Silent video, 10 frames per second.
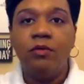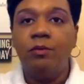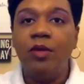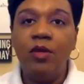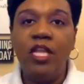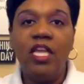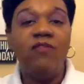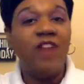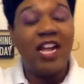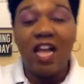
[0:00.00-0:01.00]
building and
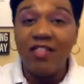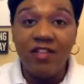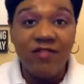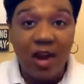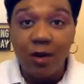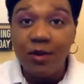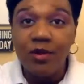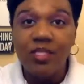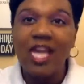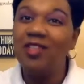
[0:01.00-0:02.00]
finding out the environmental
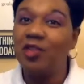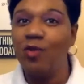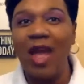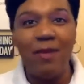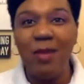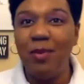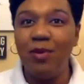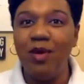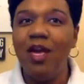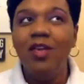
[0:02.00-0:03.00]
side because you're right
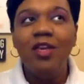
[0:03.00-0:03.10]
people you,